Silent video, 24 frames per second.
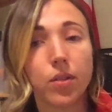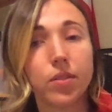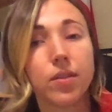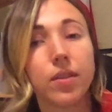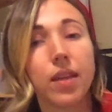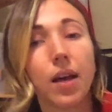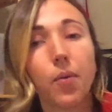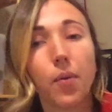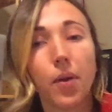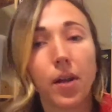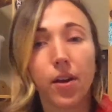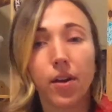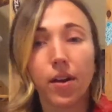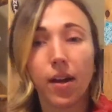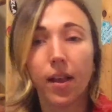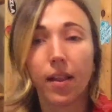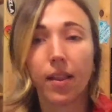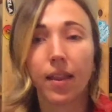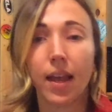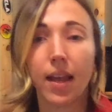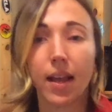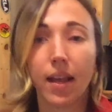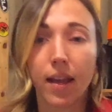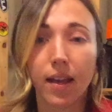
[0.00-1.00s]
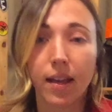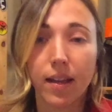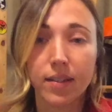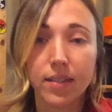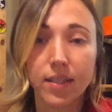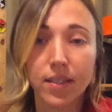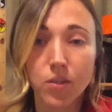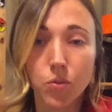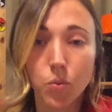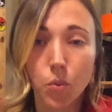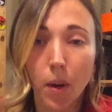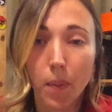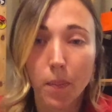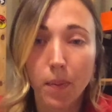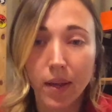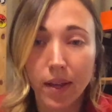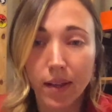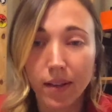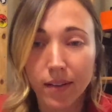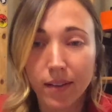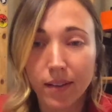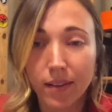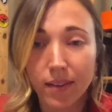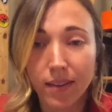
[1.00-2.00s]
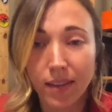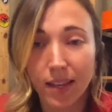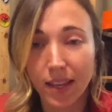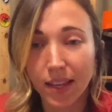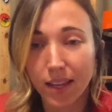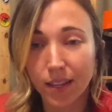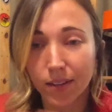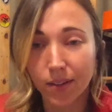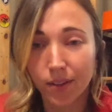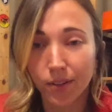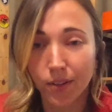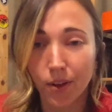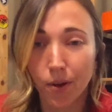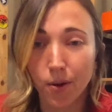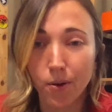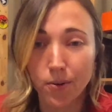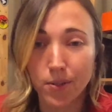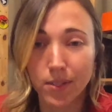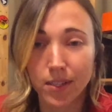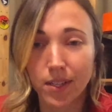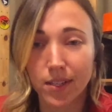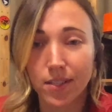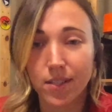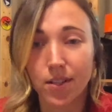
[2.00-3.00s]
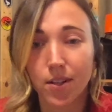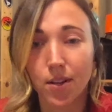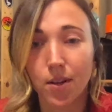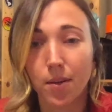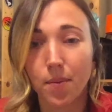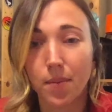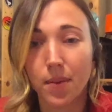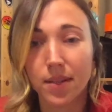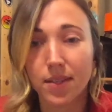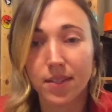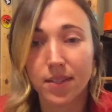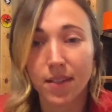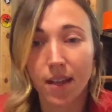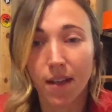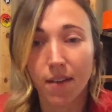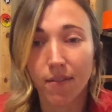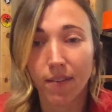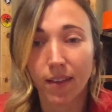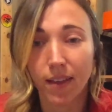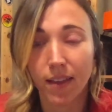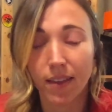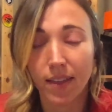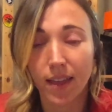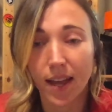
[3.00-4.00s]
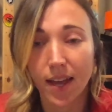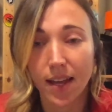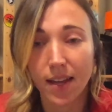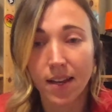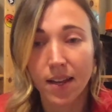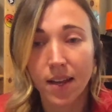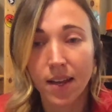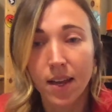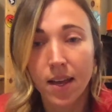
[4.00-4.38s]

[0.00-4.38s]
So that way you're not like disrupting the ecosystem and stuff like that.